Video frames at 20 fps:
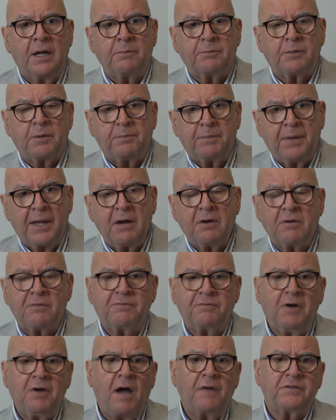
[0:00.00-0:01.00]
prepare a
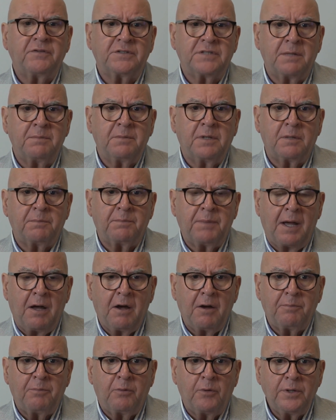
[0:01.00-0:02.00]
5 to 10 minute
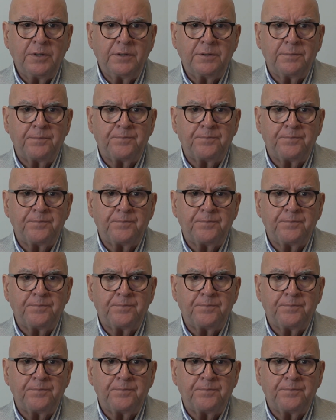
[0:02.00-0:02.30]
PowerPoint,